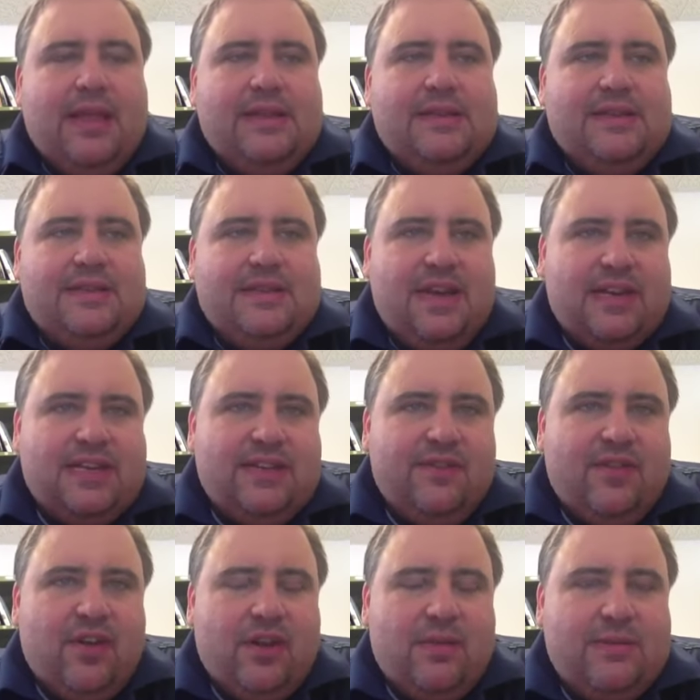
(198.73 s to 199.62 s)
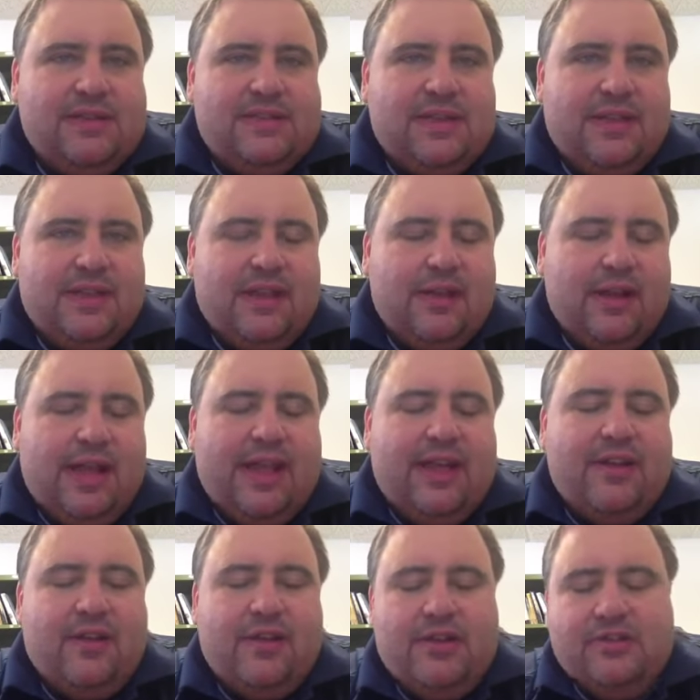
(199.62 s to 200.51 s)
Deductive arguments, on the other
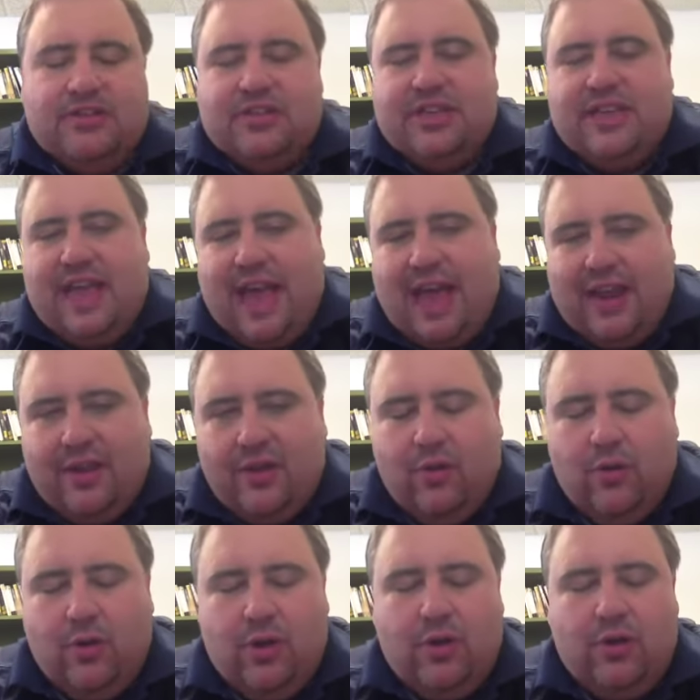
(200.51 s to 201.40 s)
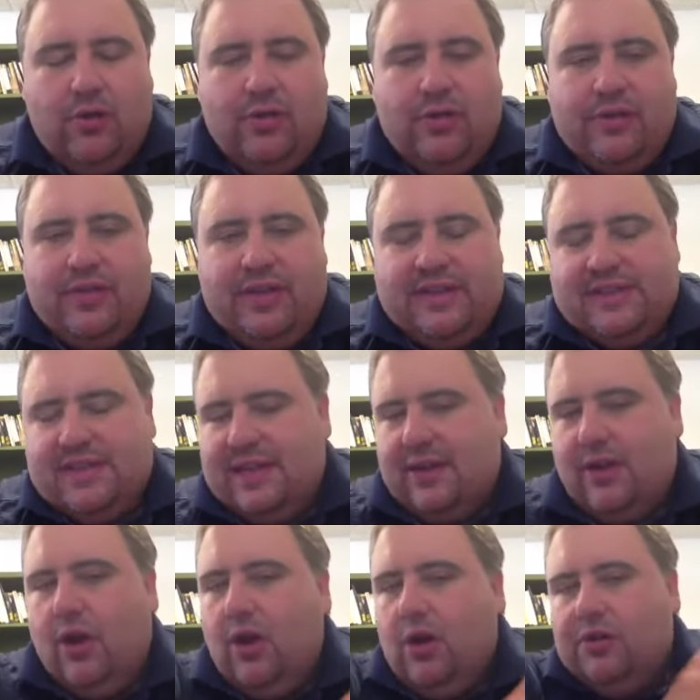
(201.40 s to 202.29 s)
hand, are usually categorical. They're things
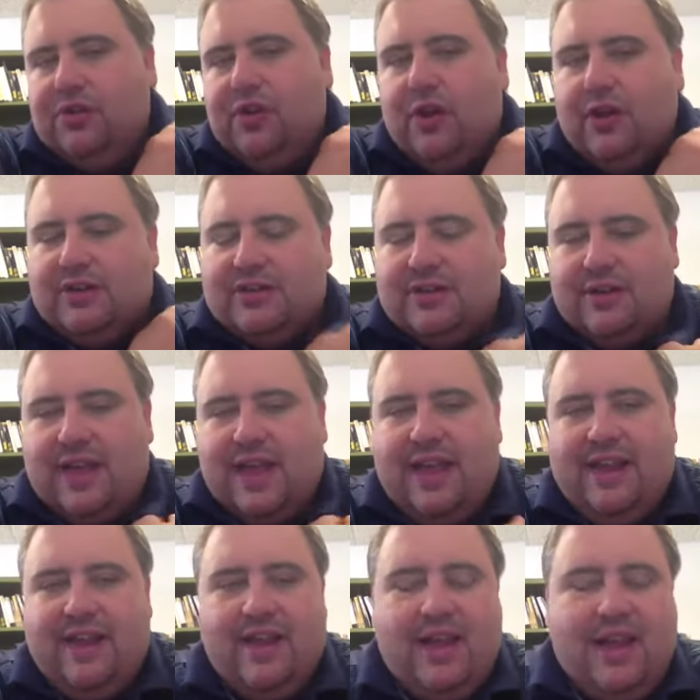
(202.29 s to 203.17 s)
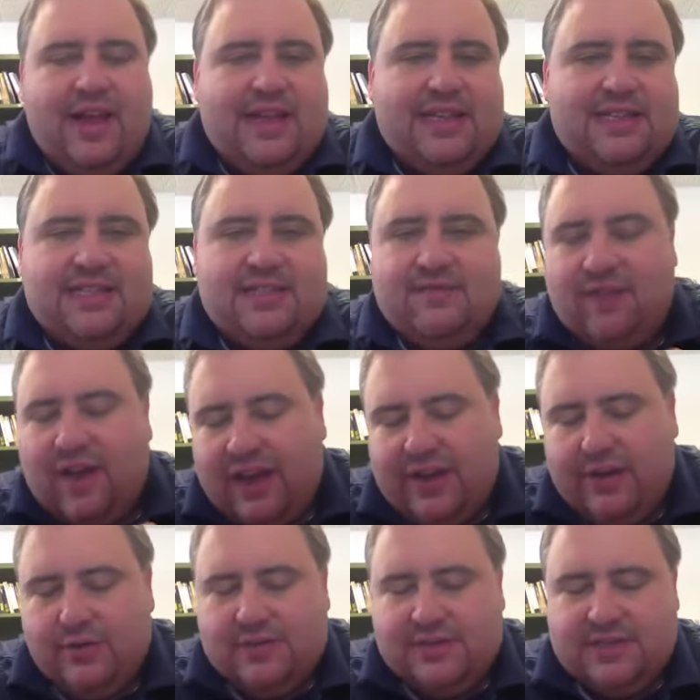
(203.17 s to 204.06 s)
like all dogs are canines,
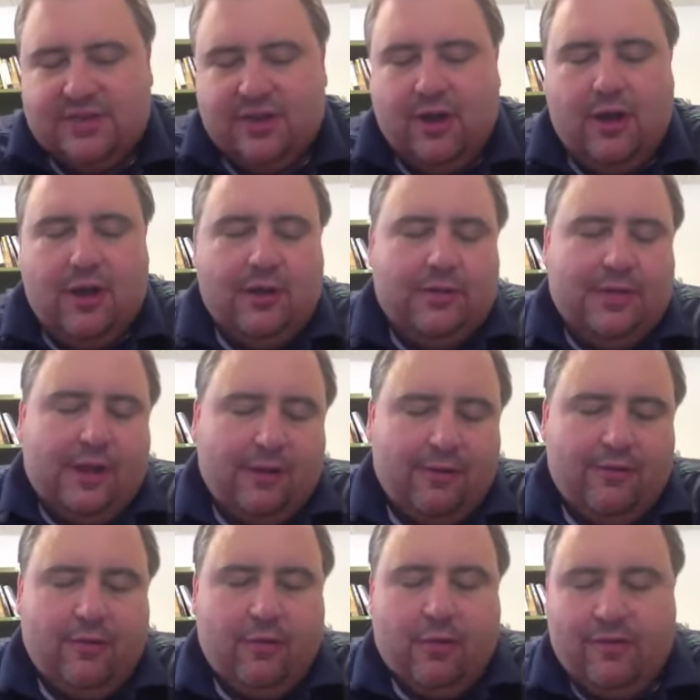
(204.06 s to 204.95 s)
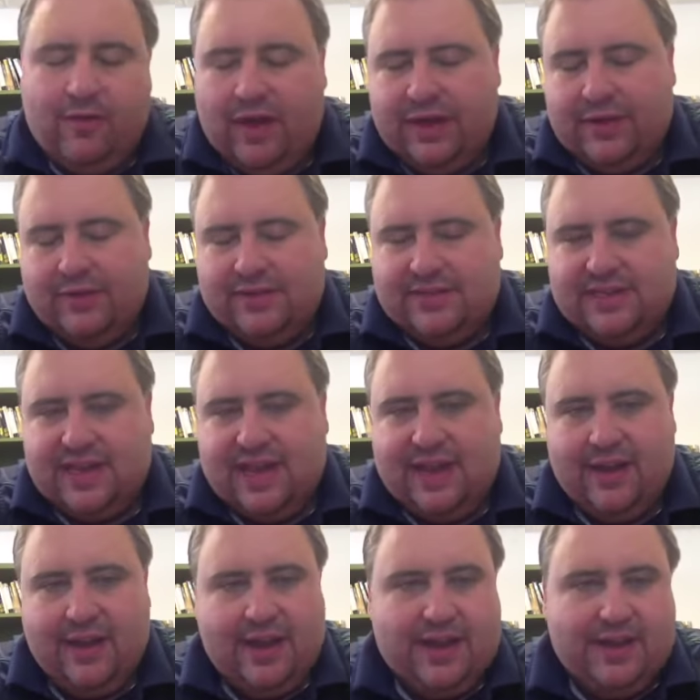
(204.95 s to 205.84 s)
Fido is a dog, therefore Fido is a
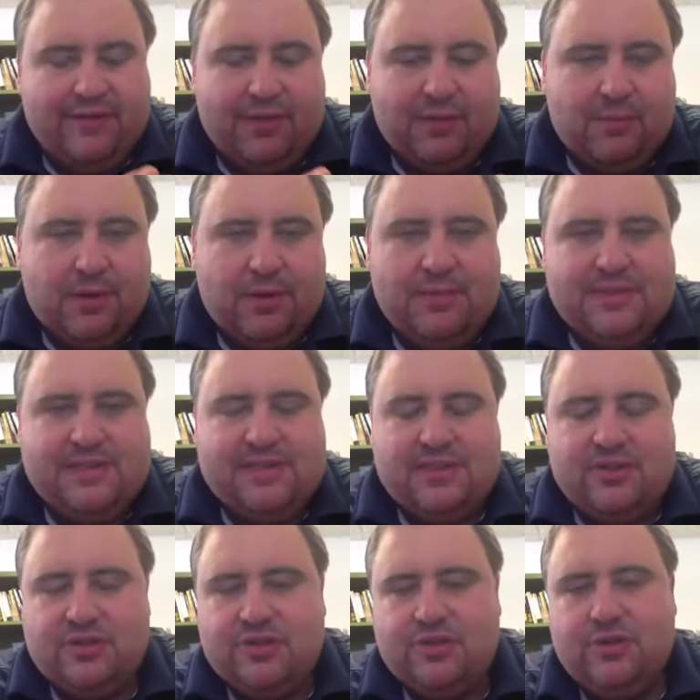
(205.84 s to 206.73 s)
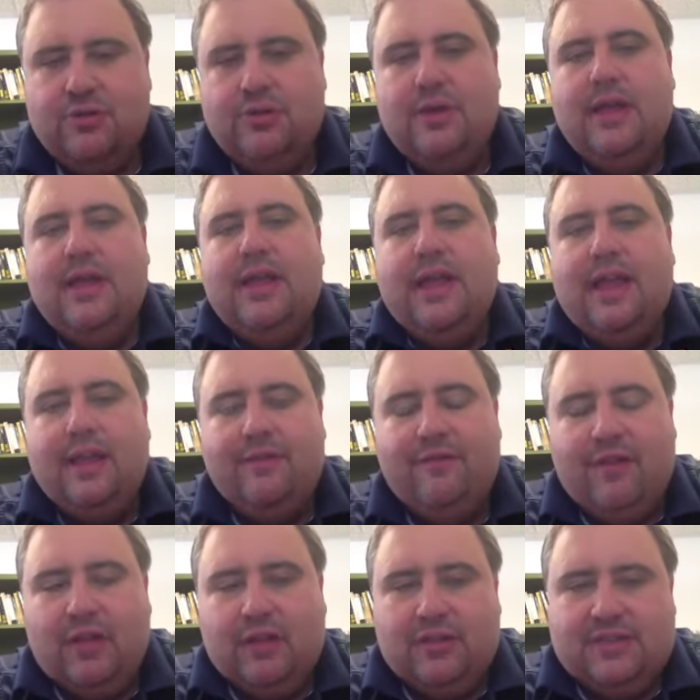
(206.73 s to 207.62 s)
canine. If the premises are true,
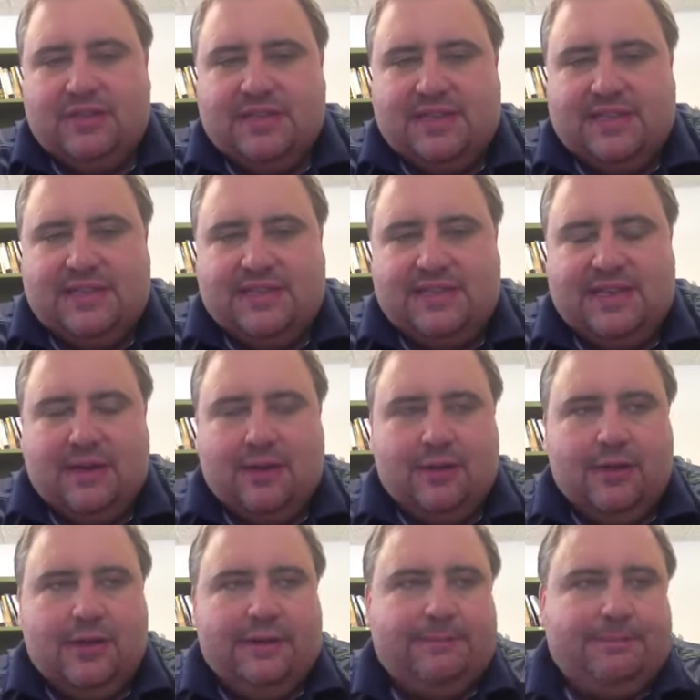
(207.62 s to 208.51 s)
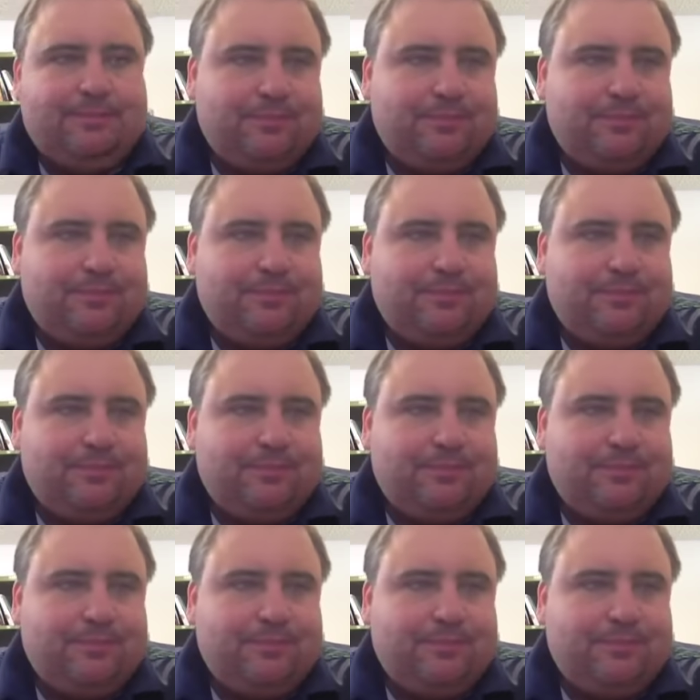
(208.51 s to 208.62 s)
it follows necessarily.